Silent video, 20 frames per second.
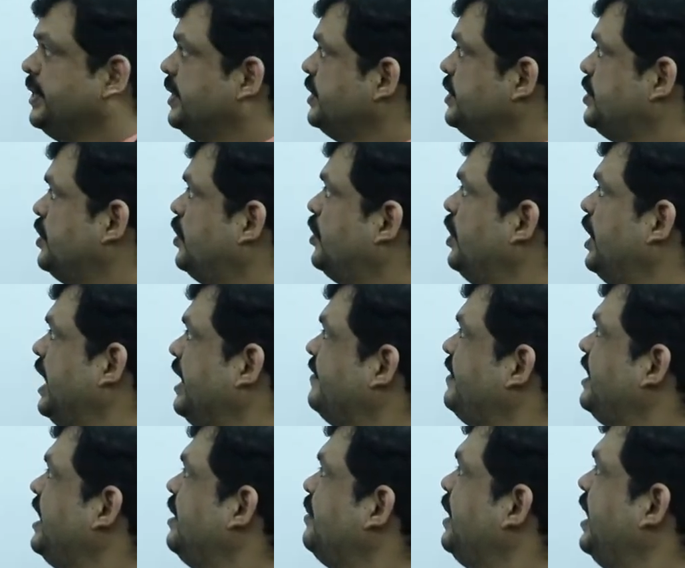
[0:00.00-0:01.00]
So
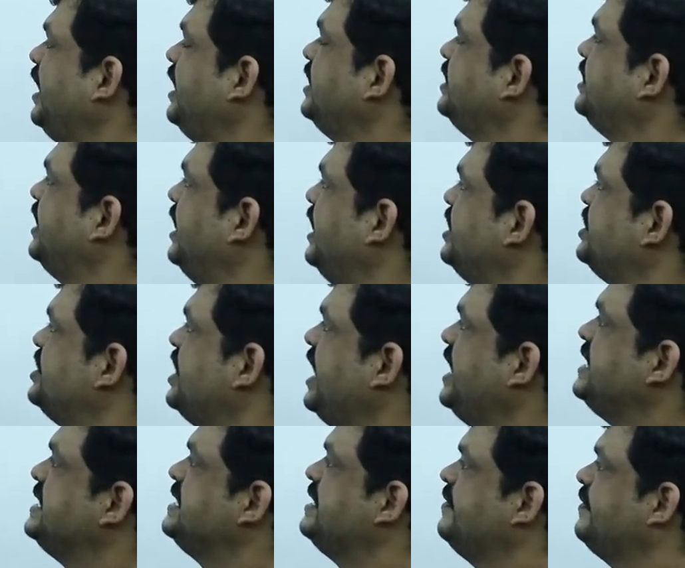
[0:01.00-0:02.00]
every time writing j
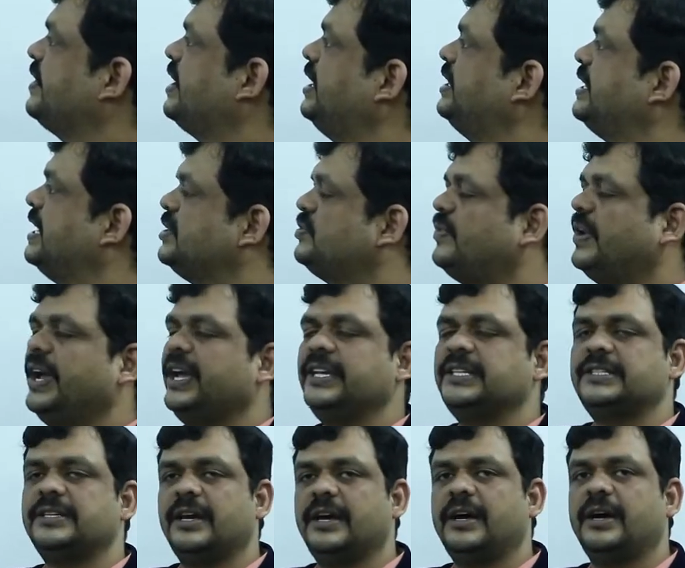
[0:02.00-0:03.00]
is difficult, that's why
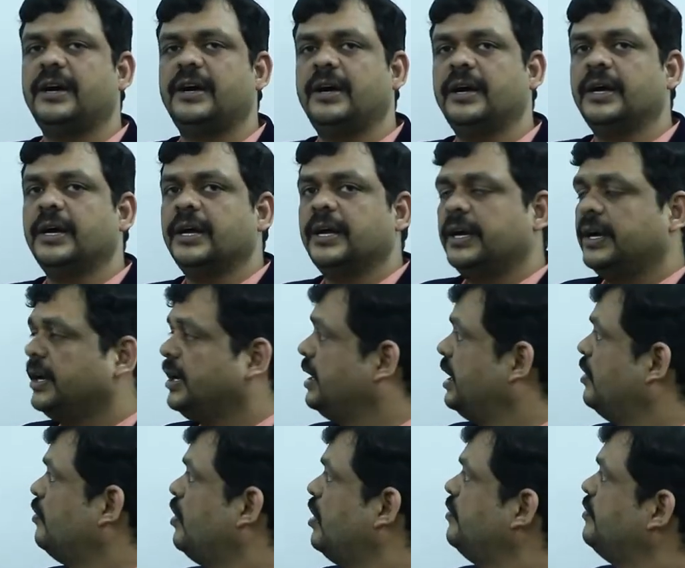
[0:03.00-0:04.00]

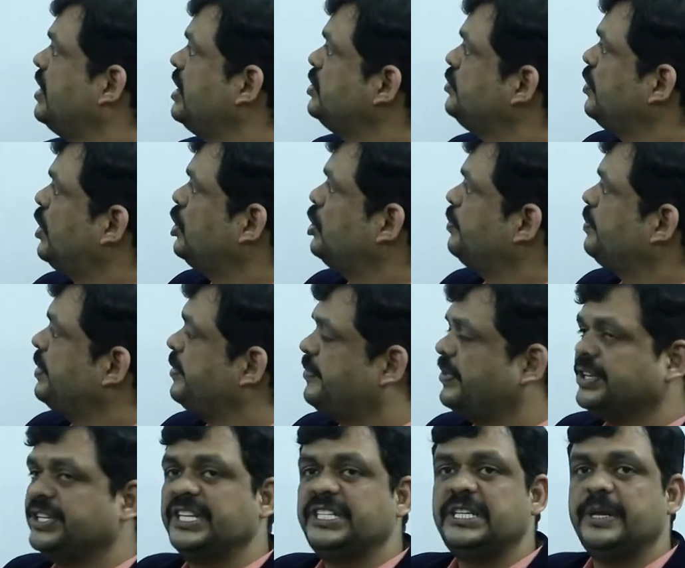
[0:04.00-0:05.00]
now onwards we have to prefer
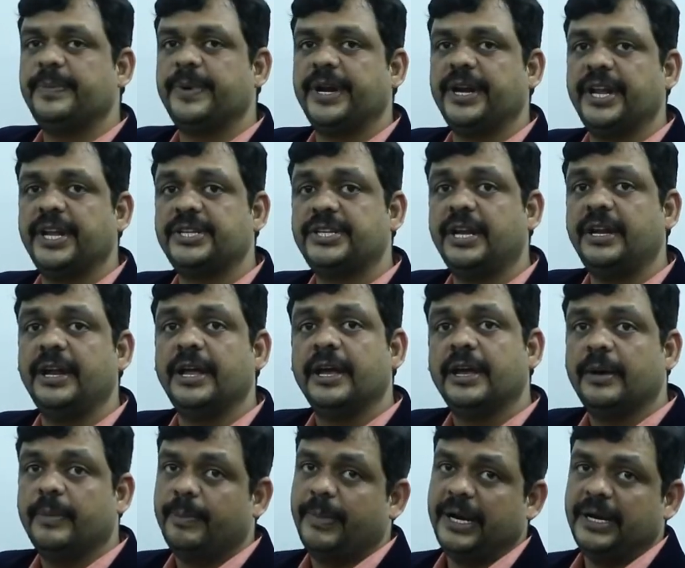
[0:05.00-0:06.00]
this representation,
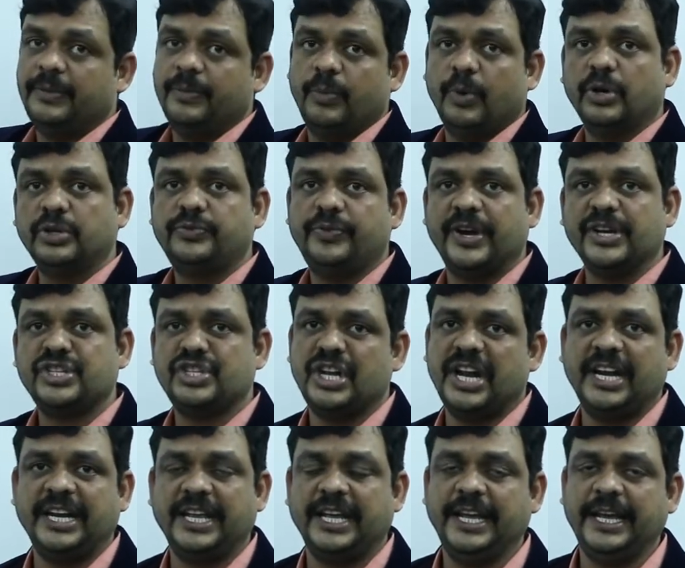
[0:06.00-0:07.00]
but both
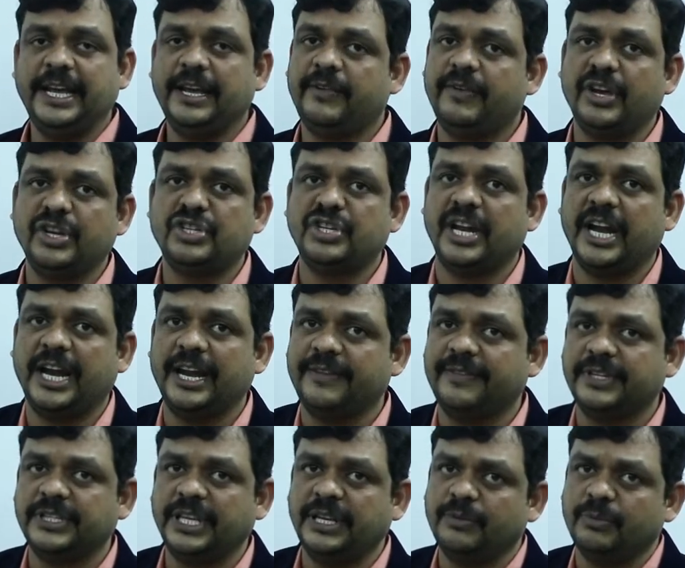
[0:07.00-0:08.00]
functionality, equation and
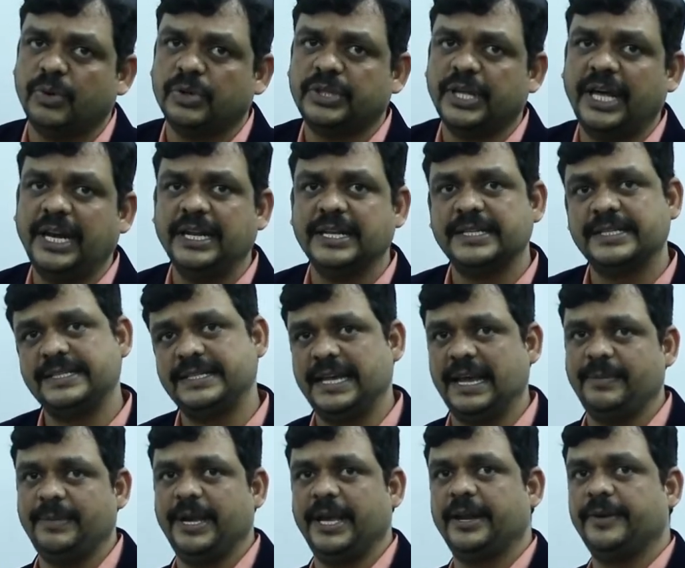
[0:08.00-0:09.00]
everything both are
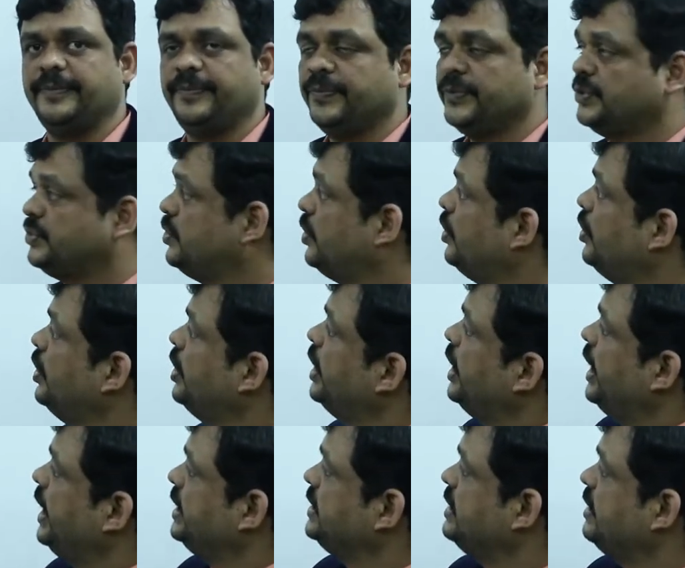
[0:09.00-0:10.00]
same here. So
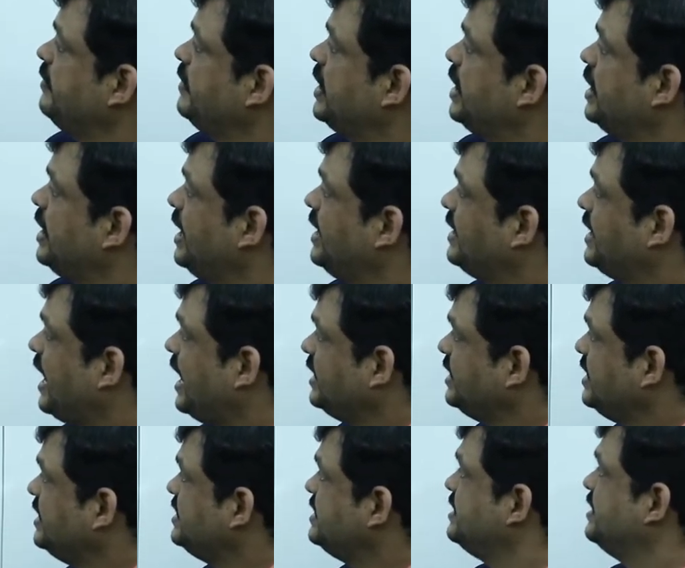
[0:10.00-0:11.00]
either we can write like
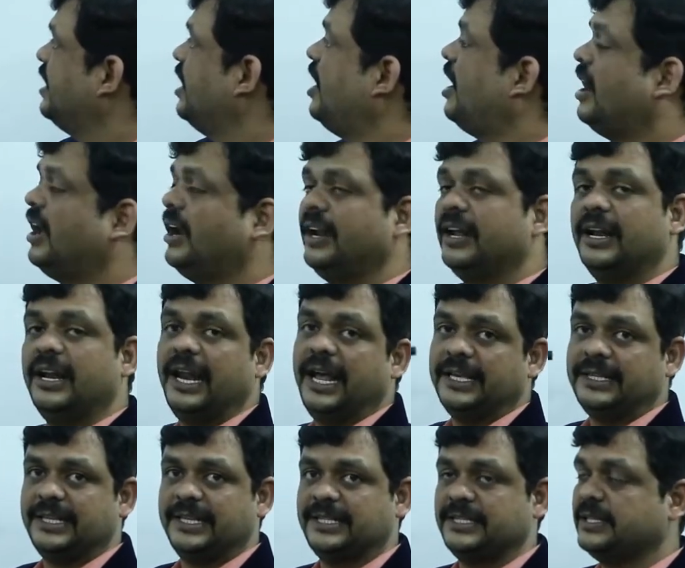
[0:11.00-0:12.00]
this or
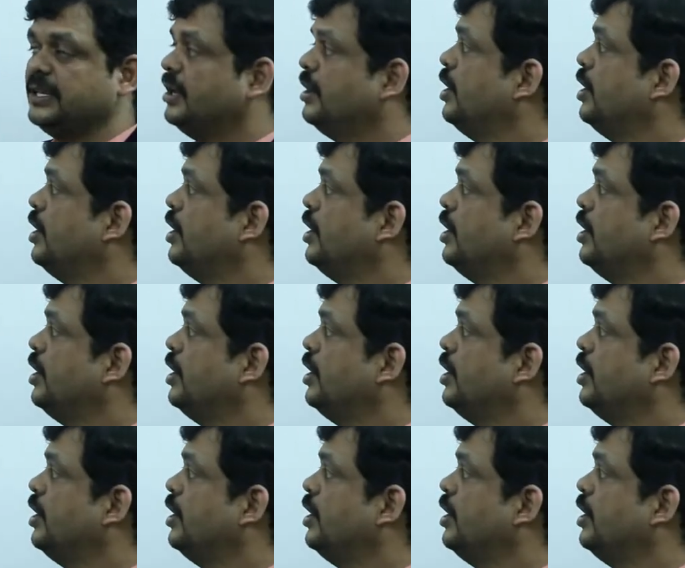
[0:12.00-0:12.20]
like this.